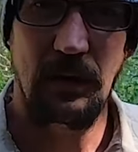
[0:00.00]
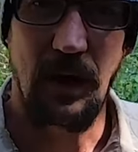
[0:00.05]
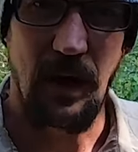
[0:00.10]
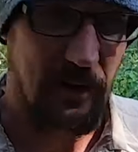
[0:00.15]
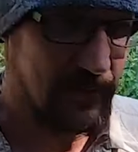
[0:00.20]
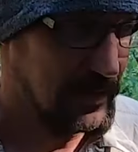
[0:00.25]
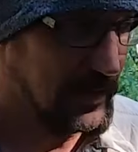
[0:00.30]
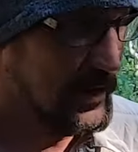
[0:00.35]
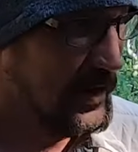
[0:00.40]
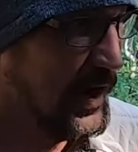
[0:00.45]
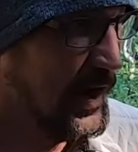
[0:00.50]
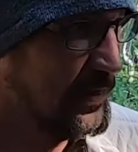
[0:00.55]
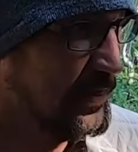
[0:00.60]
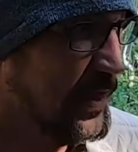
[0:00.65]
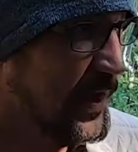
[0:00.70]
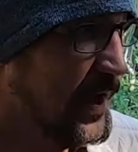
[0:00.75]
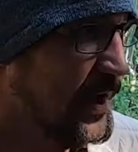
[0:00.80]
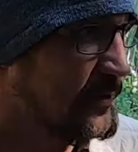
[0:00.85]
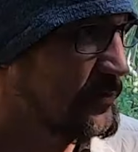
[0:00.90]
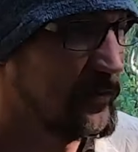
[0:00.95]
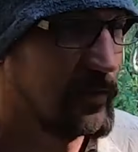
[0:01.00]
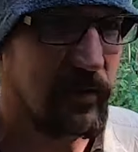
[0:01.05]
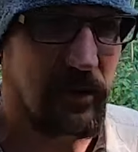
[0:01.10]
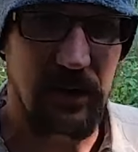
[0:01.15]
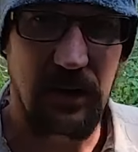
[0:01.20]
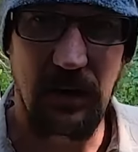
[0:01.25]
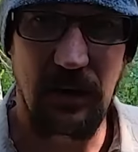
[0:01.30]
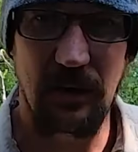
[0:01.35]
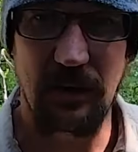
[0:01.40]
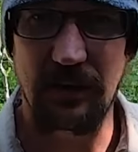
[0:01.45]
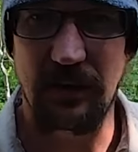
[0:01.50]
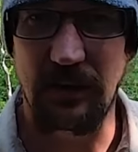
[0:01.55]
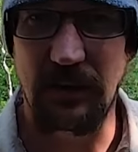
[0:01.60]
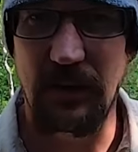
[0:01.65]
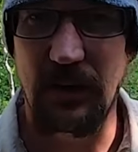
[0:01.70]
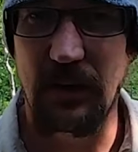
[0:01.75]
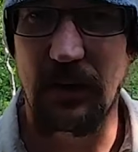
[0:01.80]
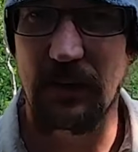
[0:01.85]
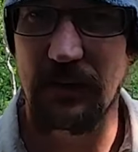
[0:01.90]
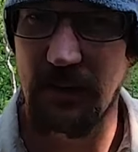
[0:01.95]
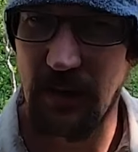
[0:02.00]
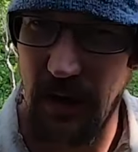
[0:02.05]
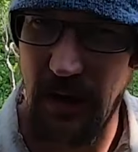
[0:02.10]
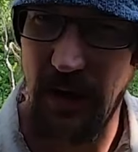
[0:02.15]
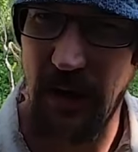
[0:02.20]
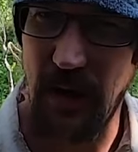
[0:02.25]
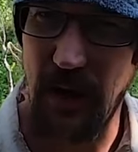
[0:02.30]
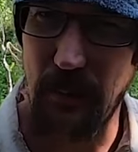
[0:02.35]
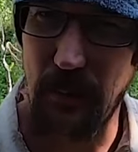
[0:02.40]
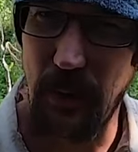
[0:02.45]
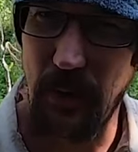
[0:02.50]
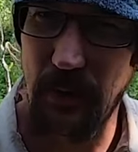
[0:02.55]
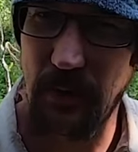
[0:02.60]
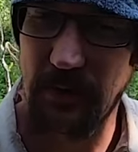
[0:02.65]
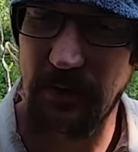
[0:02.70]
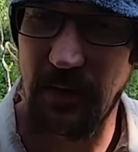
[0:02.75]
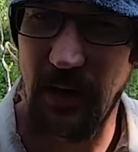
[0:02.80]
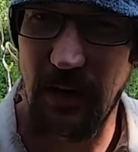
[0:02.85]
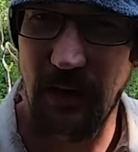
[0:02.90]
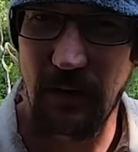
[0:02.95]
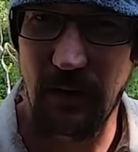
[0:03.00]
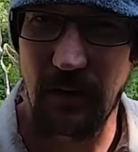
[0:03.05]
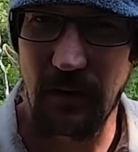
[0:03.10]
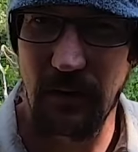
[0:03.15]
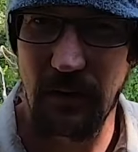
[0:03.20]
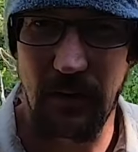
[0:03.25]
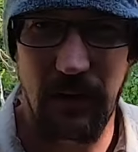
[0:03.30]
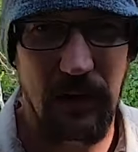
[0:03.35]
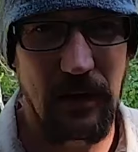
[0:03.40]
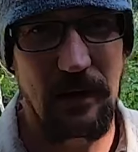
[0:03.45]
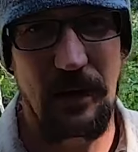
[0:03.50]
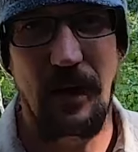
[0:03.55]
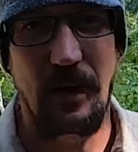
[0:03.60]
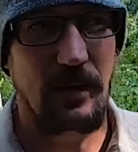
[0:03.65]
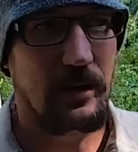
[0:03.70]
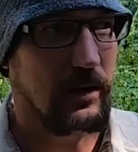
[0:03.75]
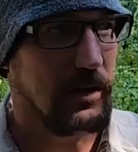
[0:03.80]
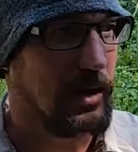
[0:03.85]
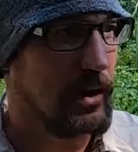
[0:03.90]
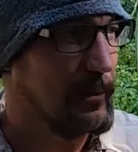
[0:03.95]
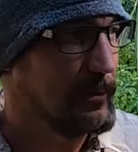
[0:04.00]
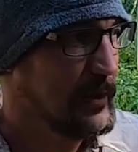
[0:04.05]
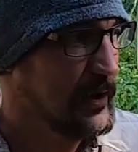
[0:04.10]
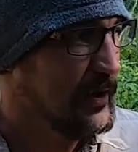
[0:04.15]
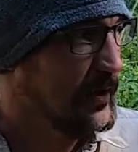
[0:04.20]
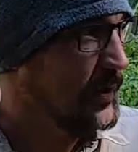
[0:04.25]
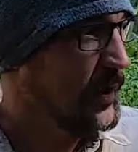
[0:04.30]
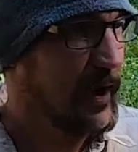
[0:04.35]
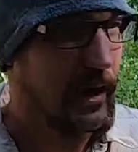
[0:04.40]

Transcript: I forgot that for years and years. Then I got a motorcycle and now look at me.